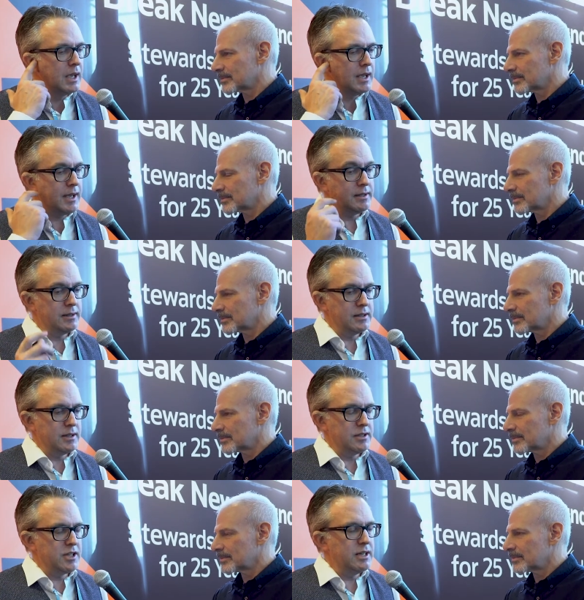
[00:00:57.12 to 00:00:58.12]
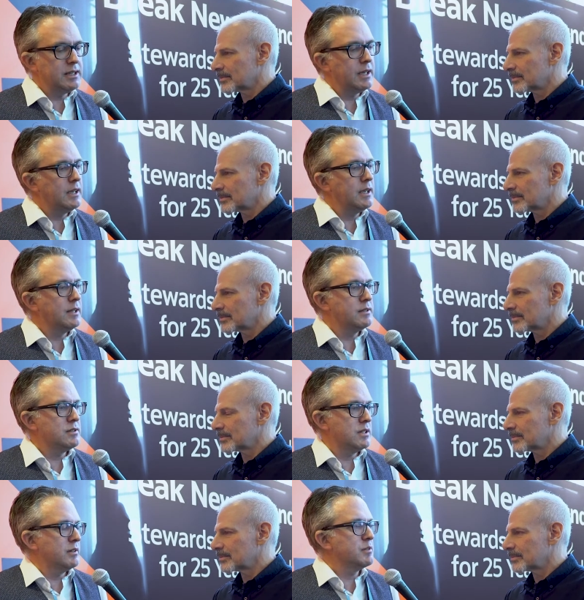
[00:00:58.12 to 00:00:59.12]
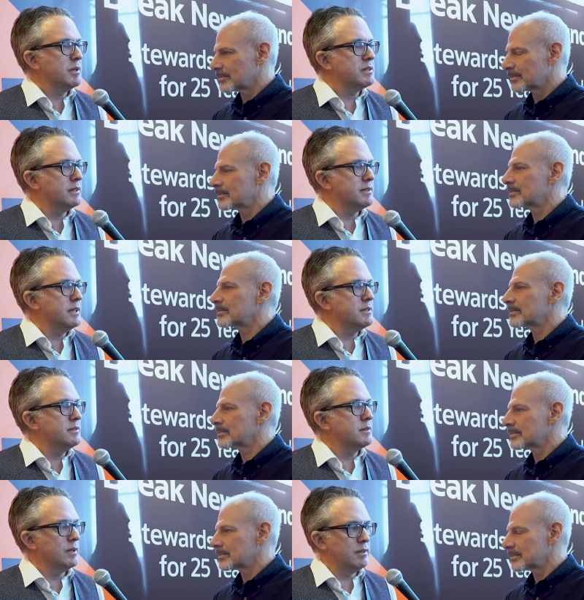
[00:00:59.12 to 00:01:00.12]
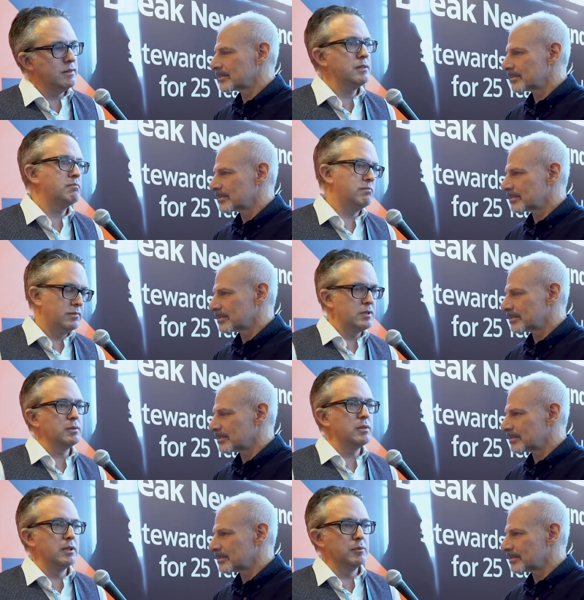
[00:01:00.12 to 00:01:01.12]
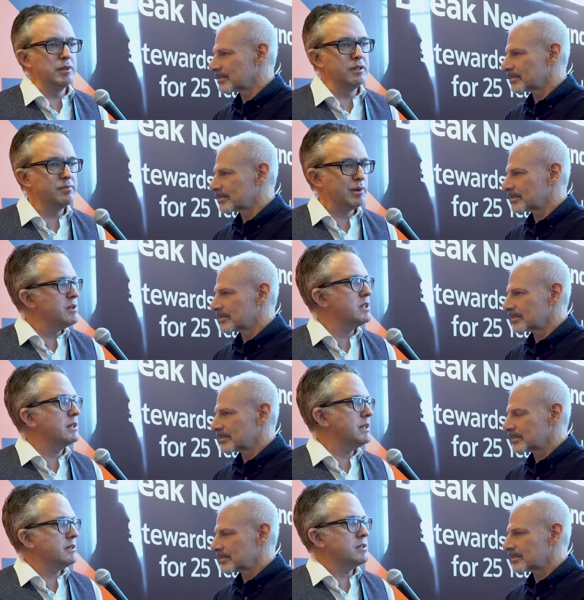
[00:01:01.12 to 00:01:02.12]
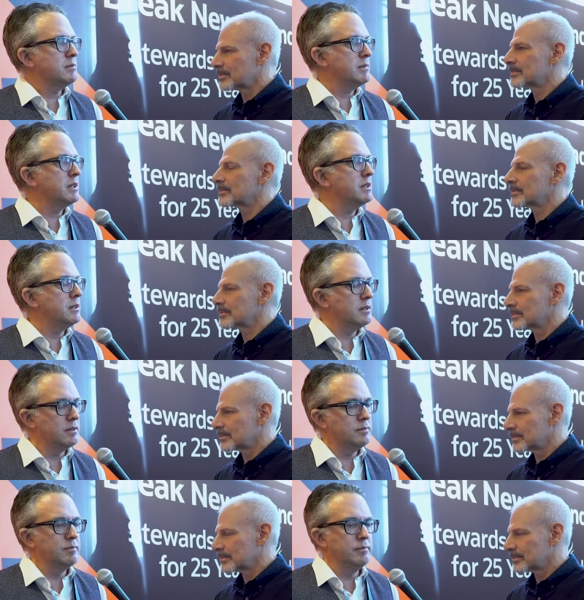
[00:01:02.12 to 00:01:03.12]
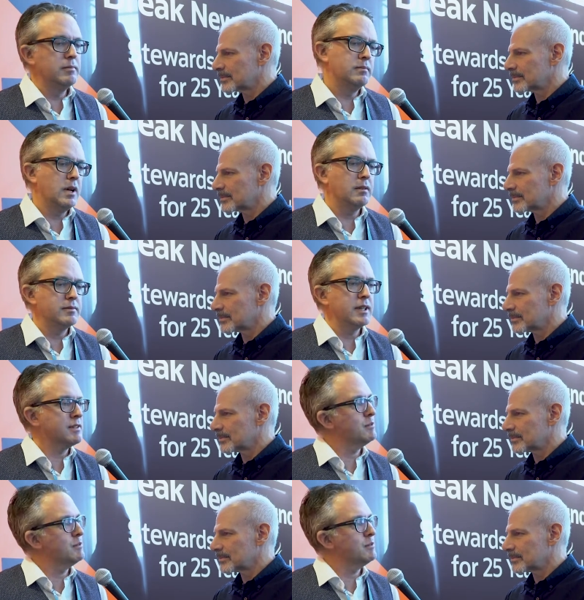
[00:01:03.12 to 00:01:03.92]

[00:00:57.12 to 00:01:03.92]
Speaker 1: And the and the J D K and generic specialization. So I, I do a little bit of project leadership there, and uh, oh, take